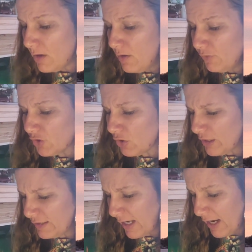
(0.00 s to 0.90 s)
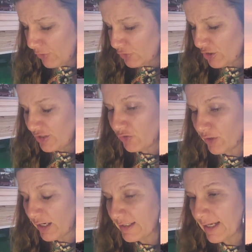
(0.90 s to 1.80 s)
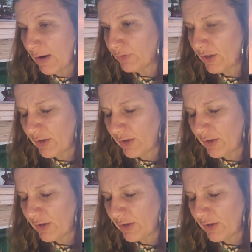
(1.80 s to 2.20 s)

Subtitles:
There's all kinds of energies, you guys, out there,